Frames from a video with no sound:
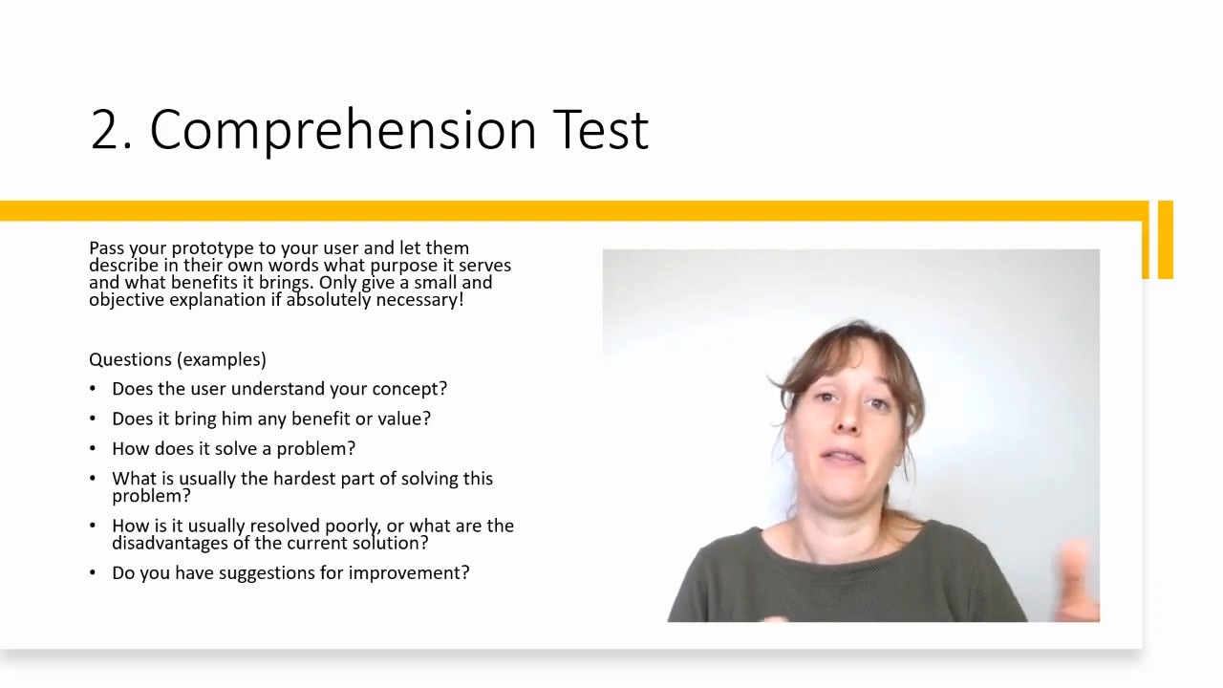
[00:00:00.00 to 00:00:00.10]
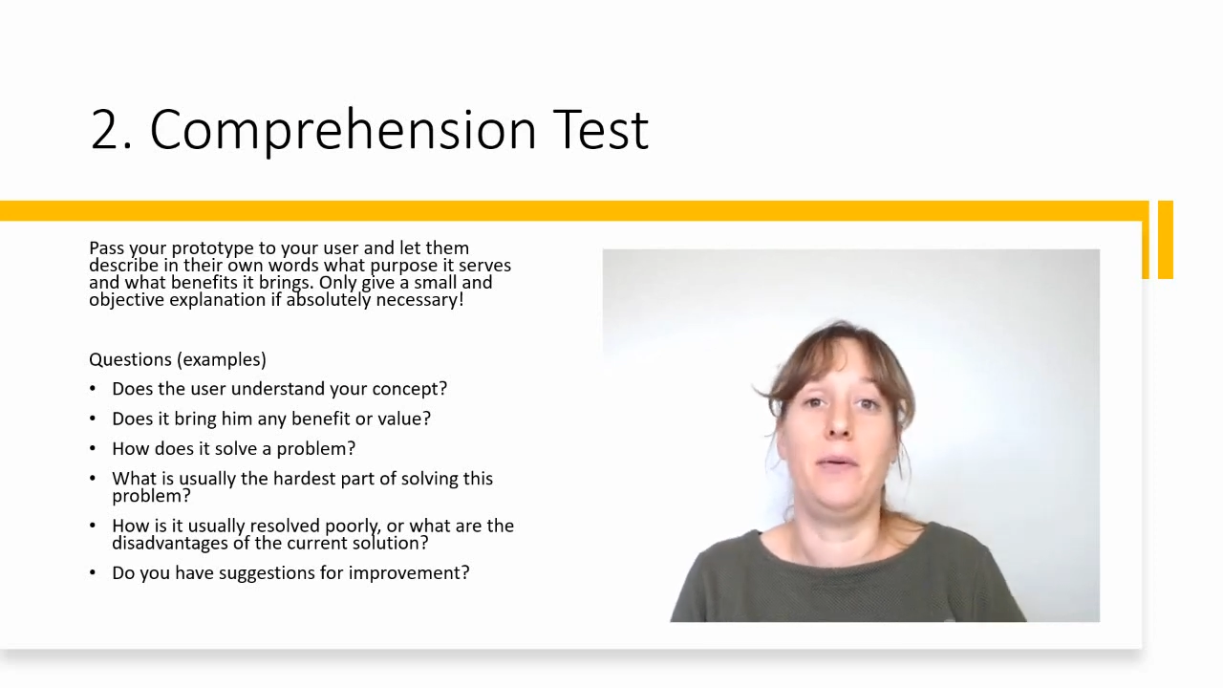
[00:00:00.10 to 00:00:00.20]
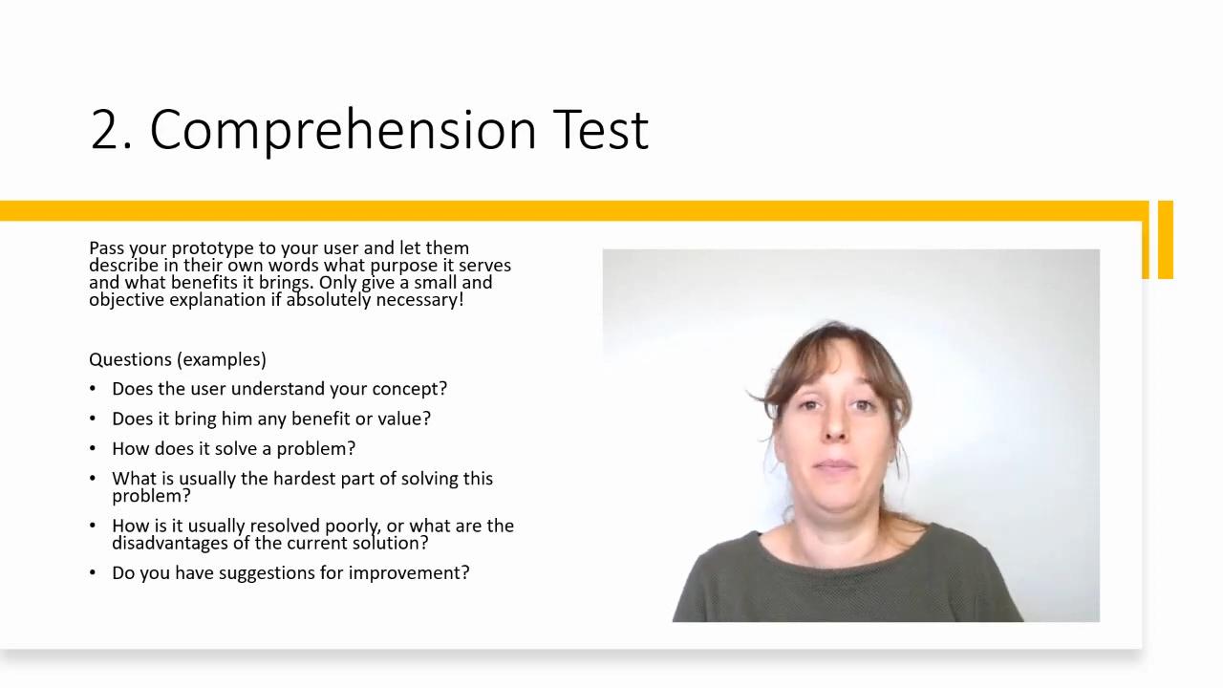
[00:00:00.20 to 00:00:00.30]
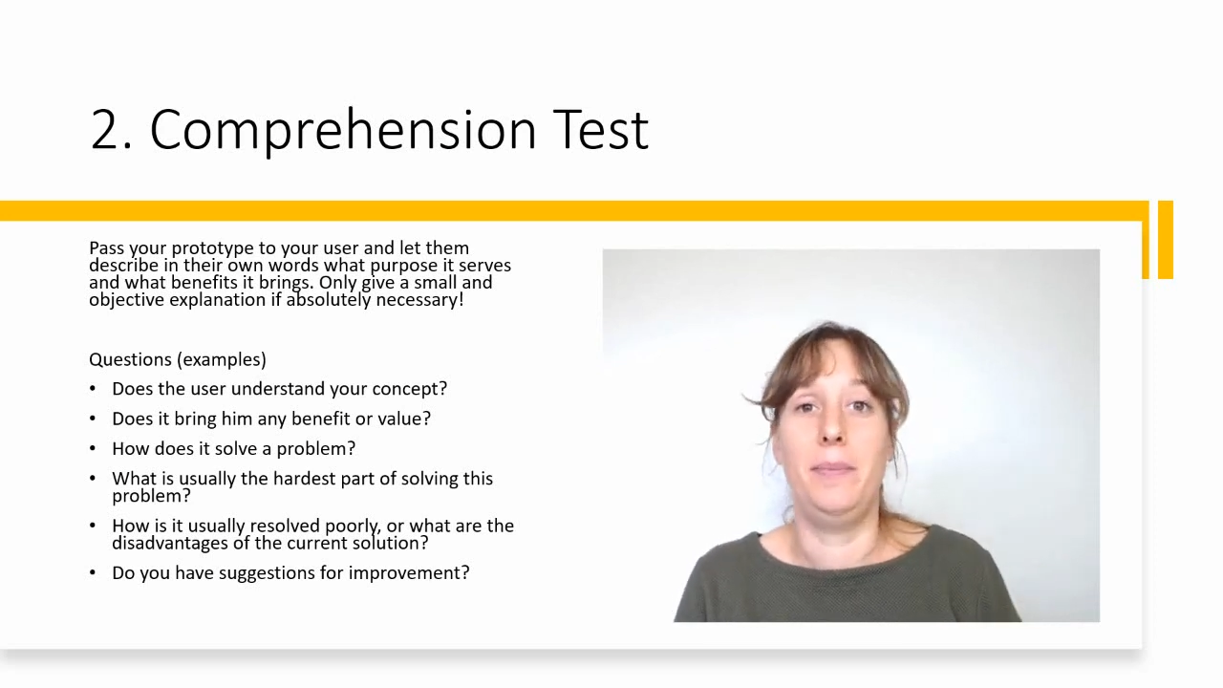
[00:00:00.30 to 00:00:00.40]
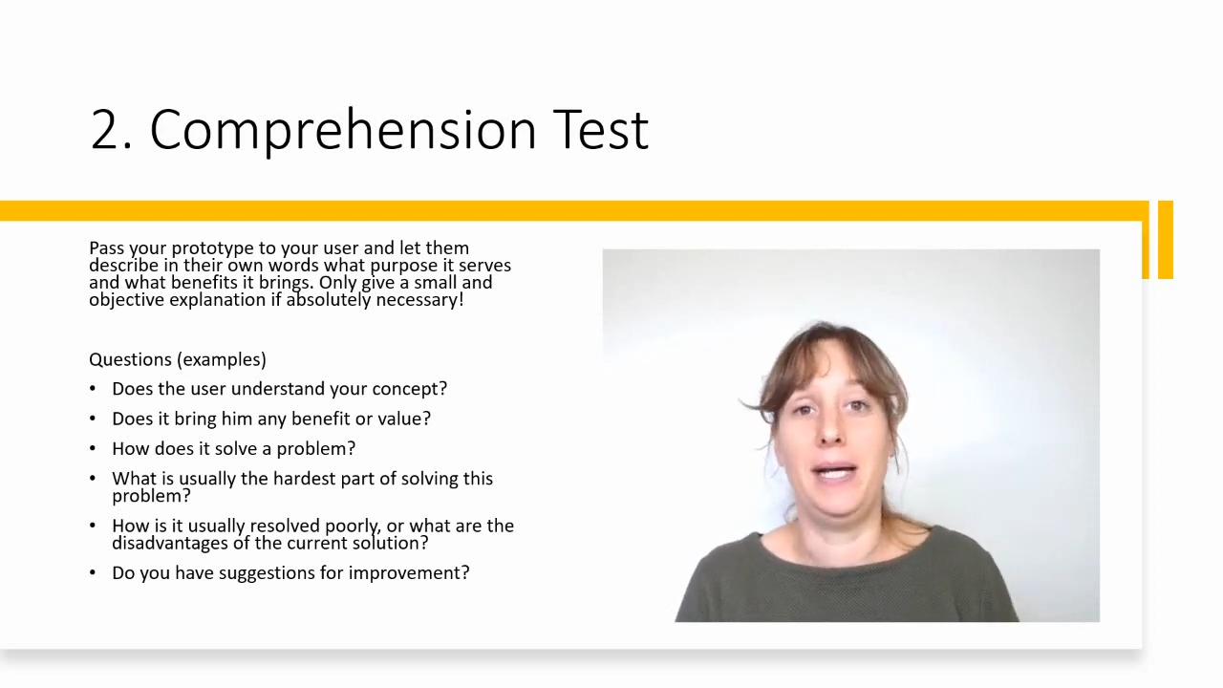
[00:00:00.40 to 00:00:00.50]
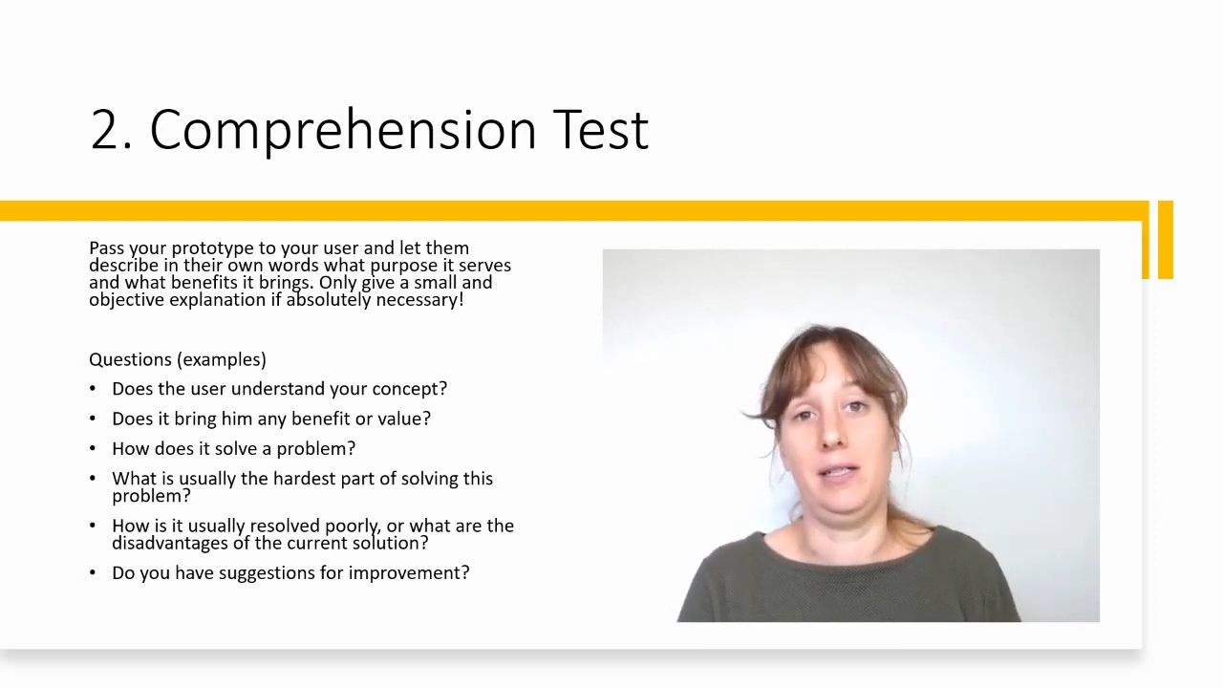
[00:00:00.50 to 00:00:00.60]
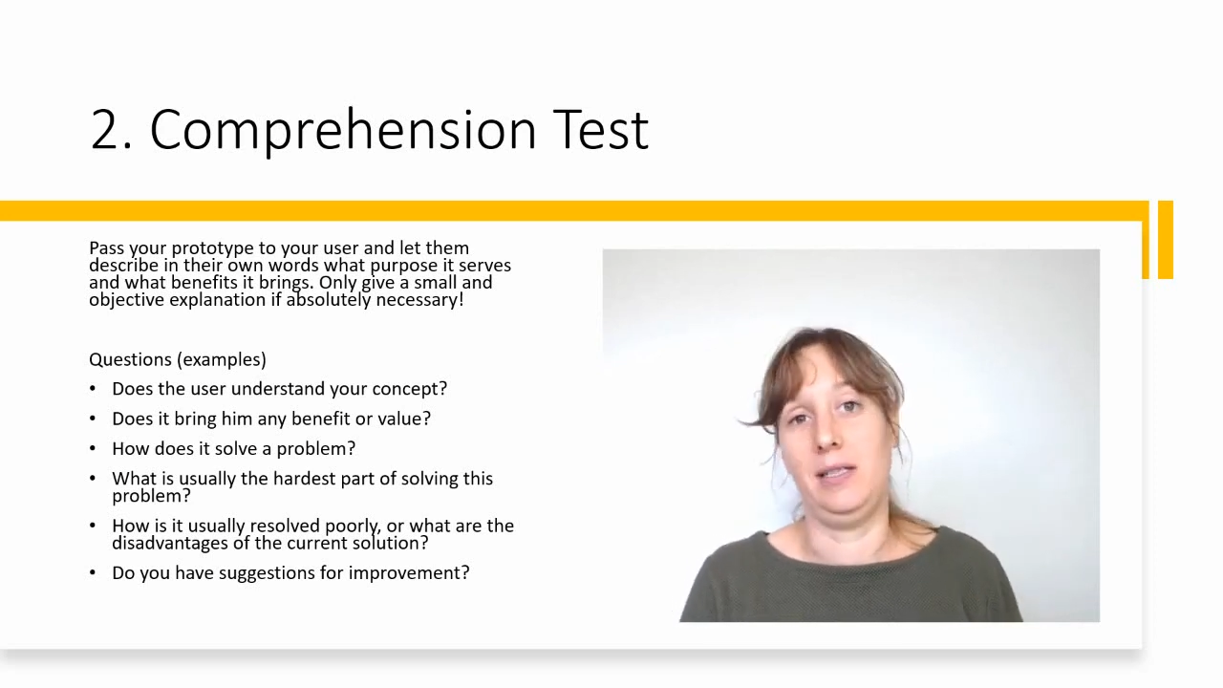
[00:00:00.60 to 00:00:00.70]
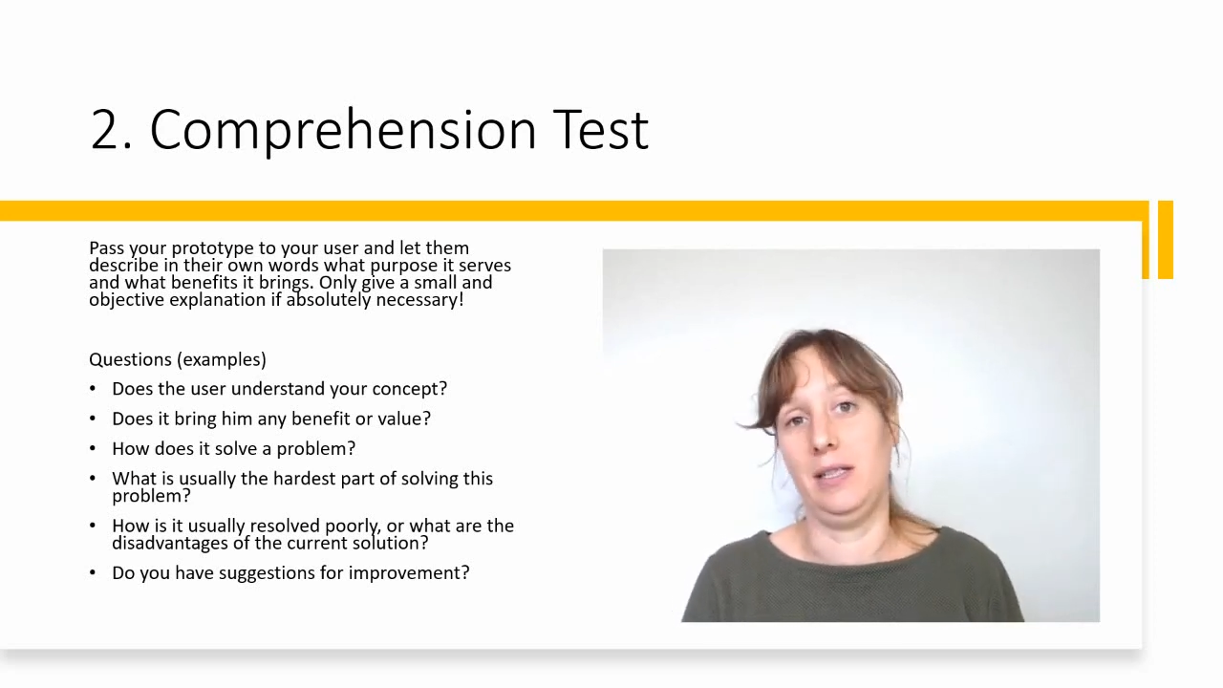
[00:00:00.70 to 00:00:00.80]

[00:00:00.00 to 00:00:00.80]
the better.